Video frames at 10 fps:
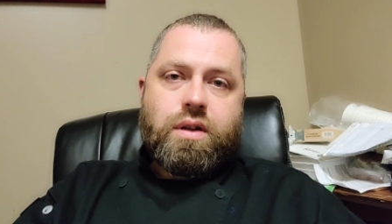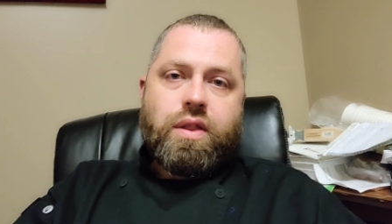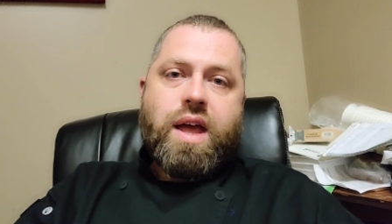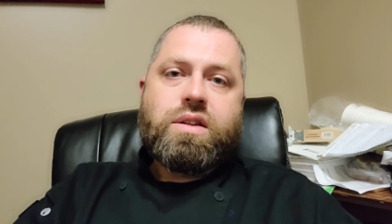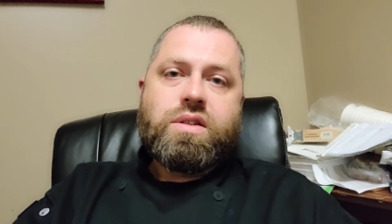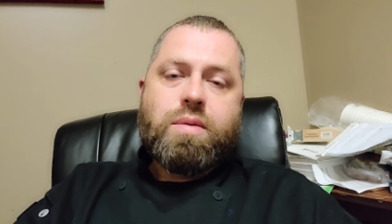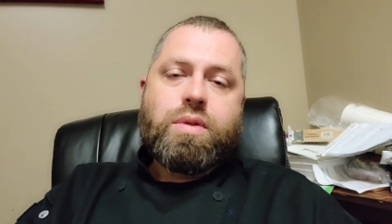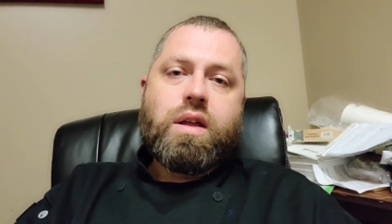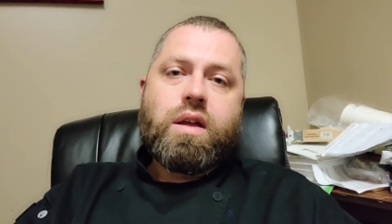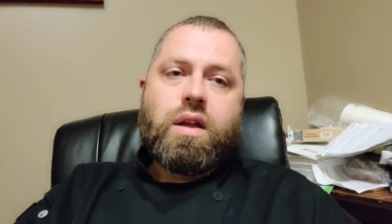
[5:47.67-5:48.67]
That's
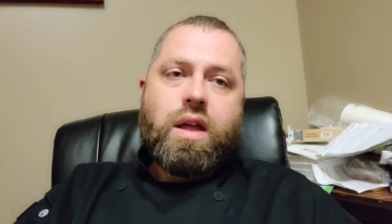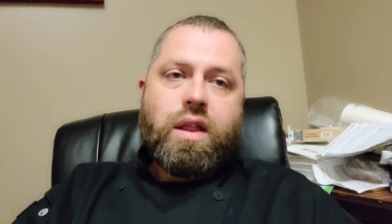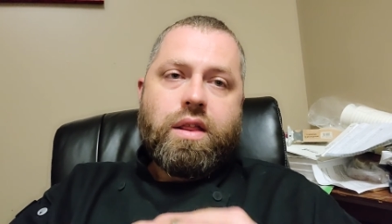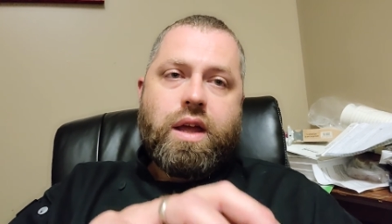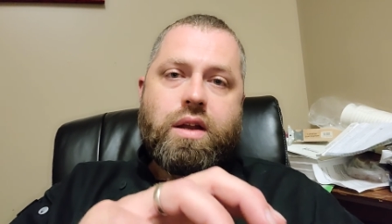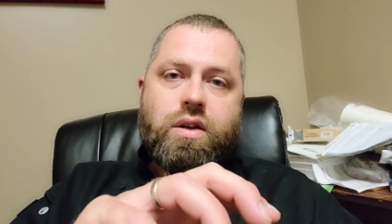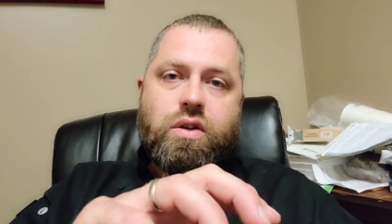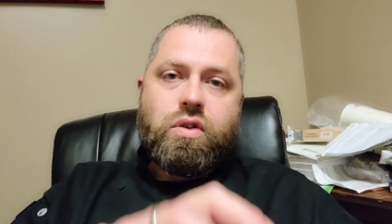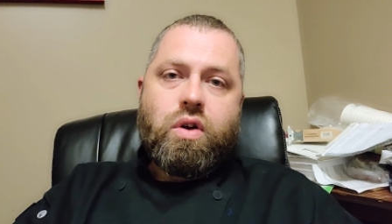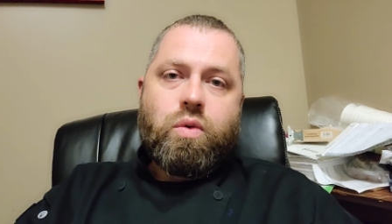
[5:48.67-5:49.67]
something that
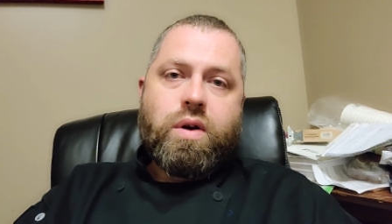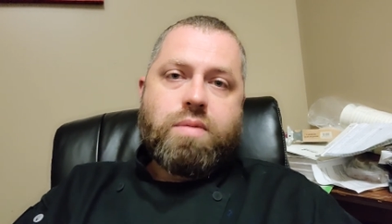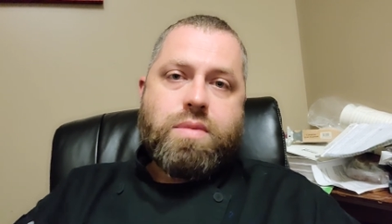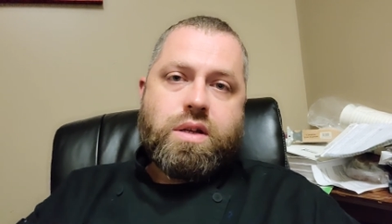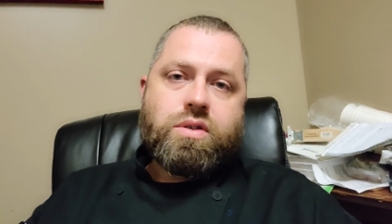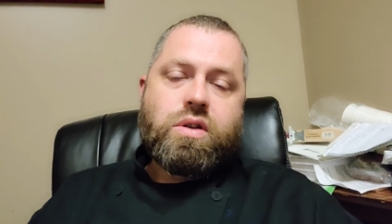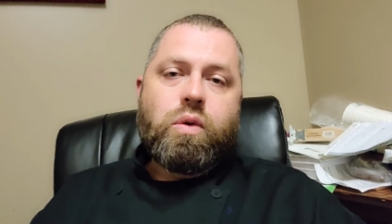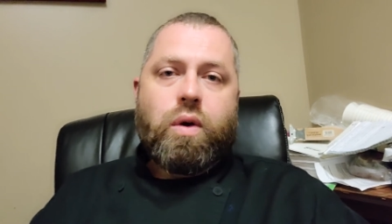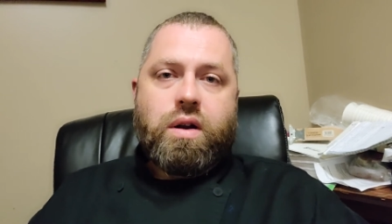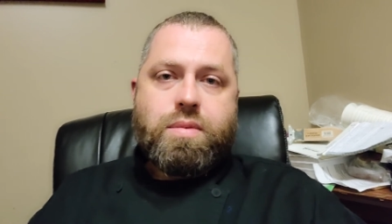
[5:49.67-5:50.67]
you don't want to miss. You
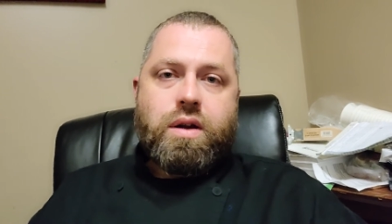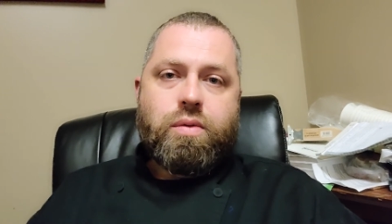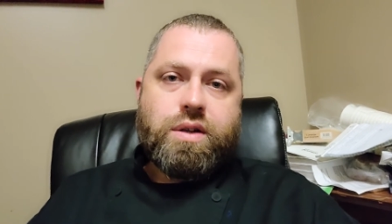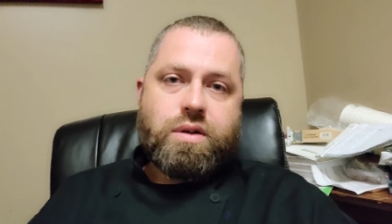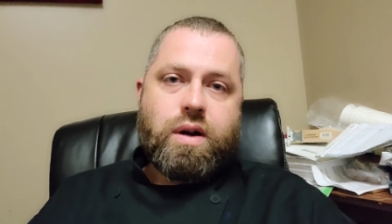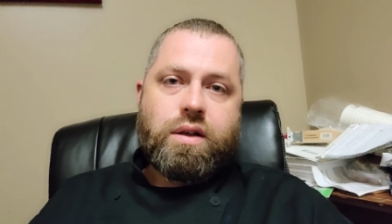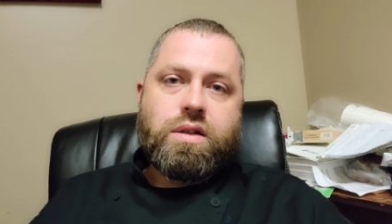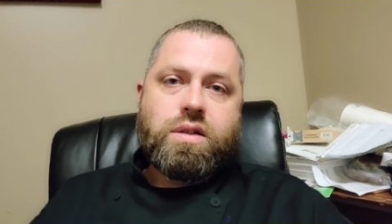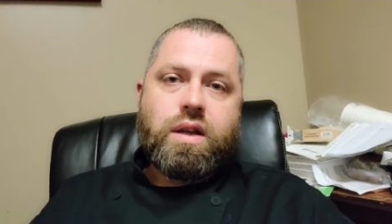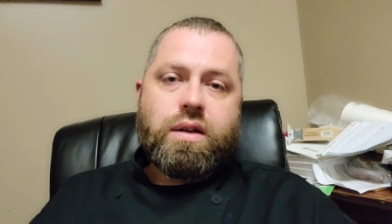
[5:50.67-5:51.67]
want to be a resurrected
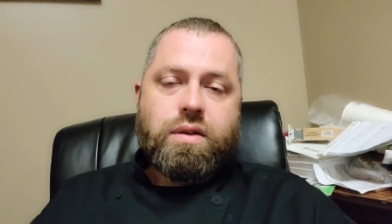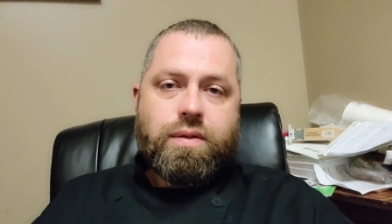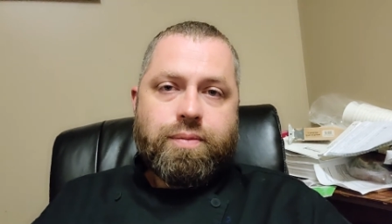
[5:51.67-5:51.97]
saint.